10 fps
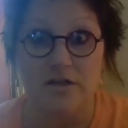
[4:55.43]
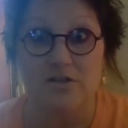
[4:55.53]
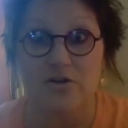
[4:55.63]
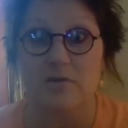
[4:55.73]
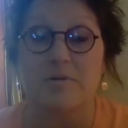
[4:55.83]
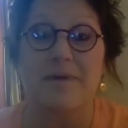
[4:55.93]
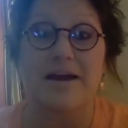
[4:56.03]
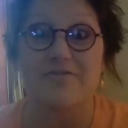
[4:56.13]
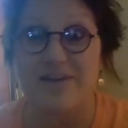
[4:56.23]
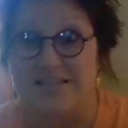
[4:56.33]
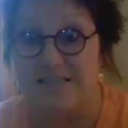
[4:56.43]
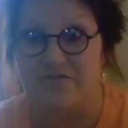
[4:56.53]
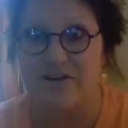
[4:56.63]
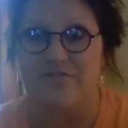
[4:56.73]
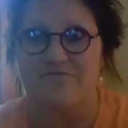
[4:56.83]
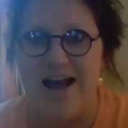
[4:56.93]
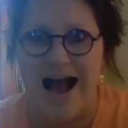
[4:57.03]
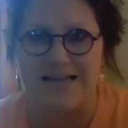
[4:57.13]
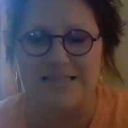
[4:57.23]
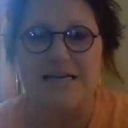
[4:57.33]
because they're going to be manifesting very
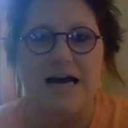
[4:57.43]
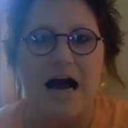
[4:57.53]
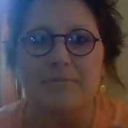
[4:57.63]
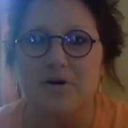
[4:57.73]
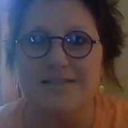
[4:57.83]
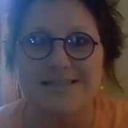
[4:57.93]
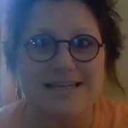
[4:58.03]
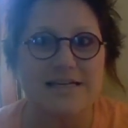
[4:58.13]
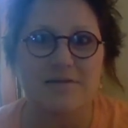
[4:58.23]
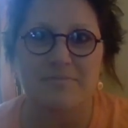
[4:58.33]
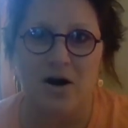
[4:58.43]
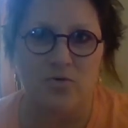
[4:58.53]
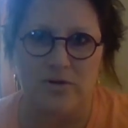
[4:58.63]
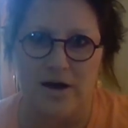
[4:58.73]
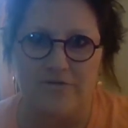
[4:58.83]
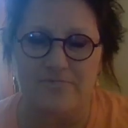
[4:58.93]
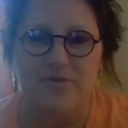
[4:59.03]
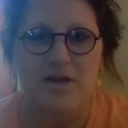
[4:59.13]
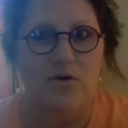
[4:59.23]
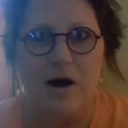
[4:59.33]
fast. I'm already seeing it in my own life.
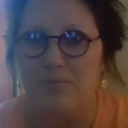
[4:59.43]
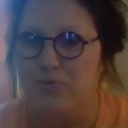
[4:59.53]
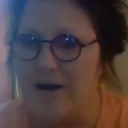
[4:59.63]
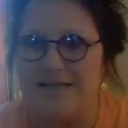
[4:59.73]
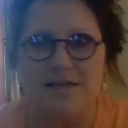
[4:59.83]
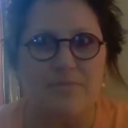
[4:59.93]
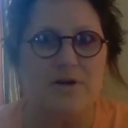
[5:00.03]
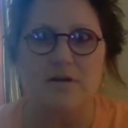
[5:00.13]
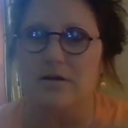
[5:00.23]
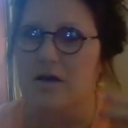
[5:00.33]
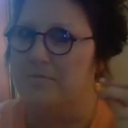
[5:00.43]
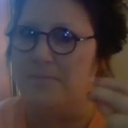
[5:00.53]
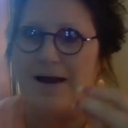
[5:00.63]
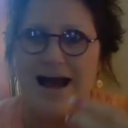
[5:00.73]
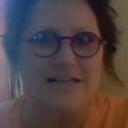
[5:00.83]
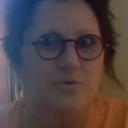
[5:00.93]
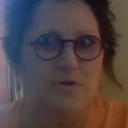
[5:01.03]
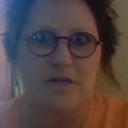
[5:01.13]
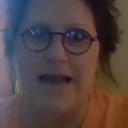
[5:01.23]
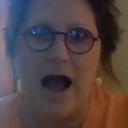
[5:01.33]
I'll pray something, it'll come to pass
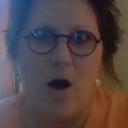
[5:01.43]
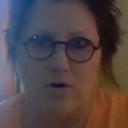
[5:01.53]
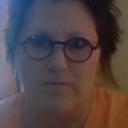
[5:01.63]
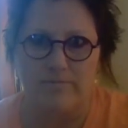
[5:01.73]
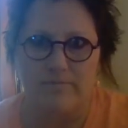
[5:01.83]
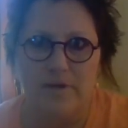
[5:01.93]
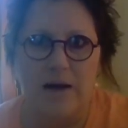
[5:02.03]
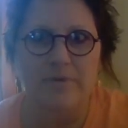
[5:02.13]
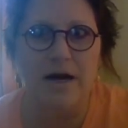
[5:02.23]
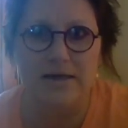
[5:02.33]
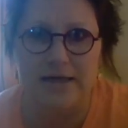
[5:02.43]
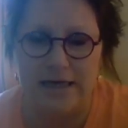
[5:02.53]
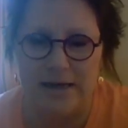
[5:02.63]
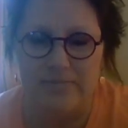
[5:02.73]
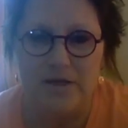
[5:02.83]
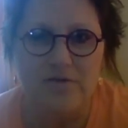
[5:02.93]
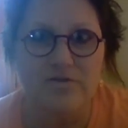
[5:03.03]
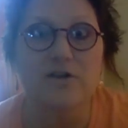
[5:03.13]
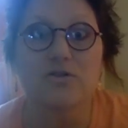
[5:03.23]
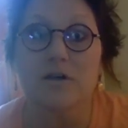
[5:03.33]
within an hour. I'm not kidding.
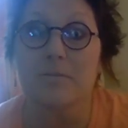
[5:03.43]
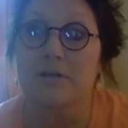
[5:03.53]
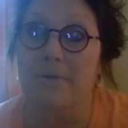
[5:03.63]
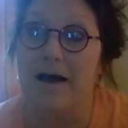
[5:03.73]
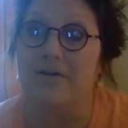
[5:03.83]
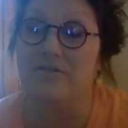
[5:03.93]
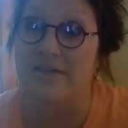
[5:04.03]
Things are coming to pass